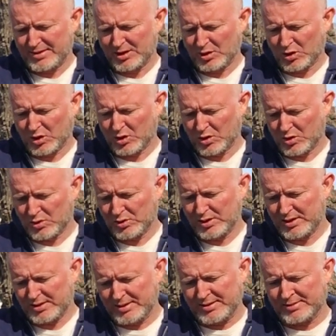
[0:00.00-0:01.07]
The
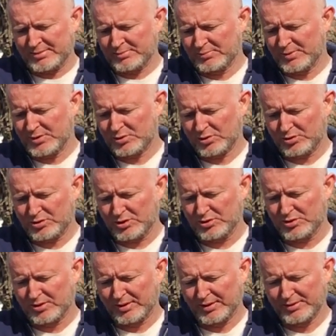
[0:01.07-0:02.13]
early
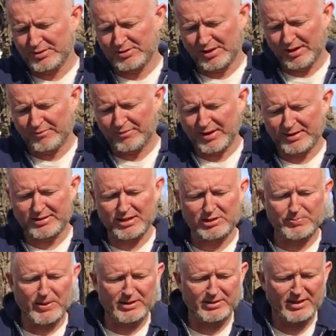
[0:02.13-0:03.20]
researches on this effect
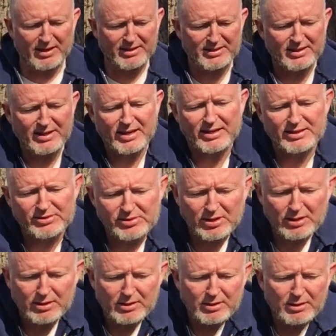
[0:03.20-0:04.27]
dates back to the 1880s,
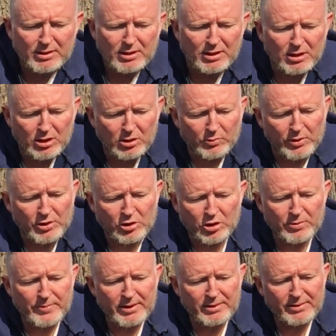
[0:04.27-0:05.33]
when
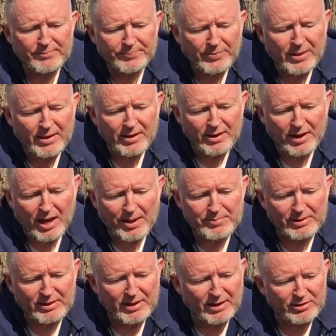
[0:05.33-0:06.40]
Hermann
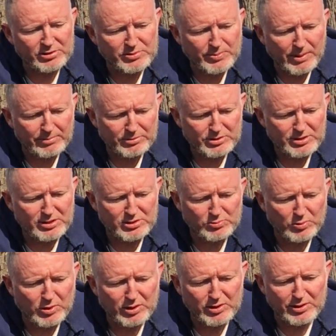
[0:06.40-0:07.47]
Ebbinghaus published
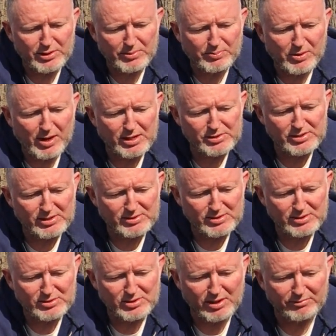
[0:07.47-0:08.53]
his work on the
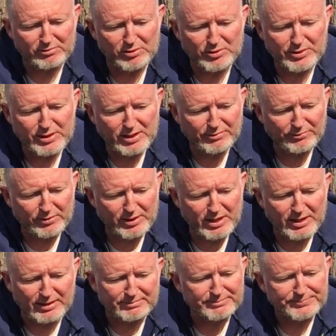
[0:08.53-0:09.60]
processes of learning and
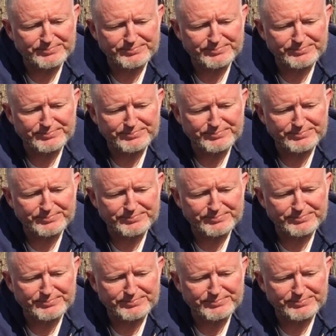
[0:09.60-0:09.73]
forgetting.